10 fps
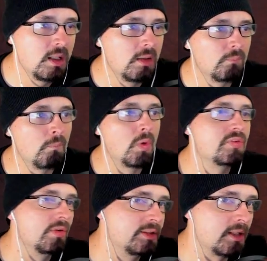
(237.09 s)
Most
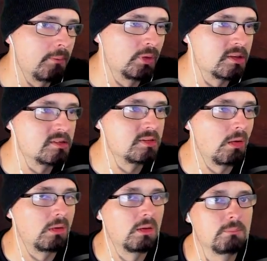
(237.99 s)
of the time you're going to see
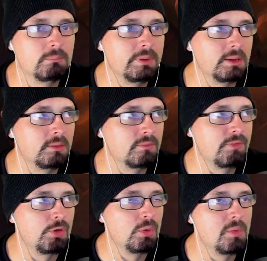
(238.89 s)
Archon being
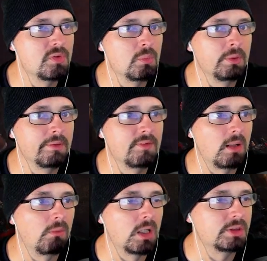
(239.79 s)
fused with
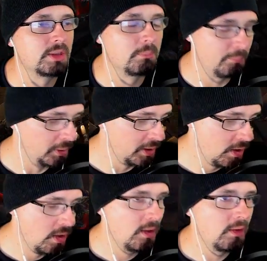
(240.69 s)
Talrasha, but
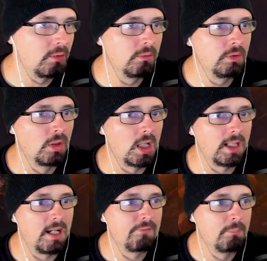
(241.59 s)
you're not going to
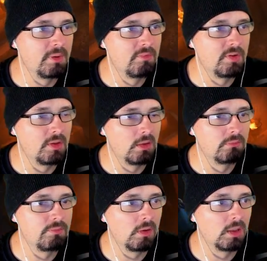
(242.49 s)
have the benefit
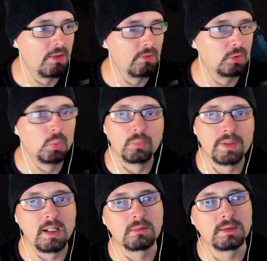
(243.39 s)
of a lot of the
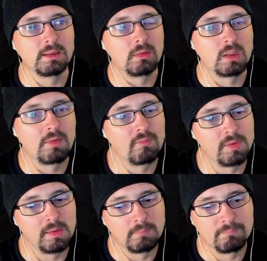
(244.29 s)
cooldown and a lot of the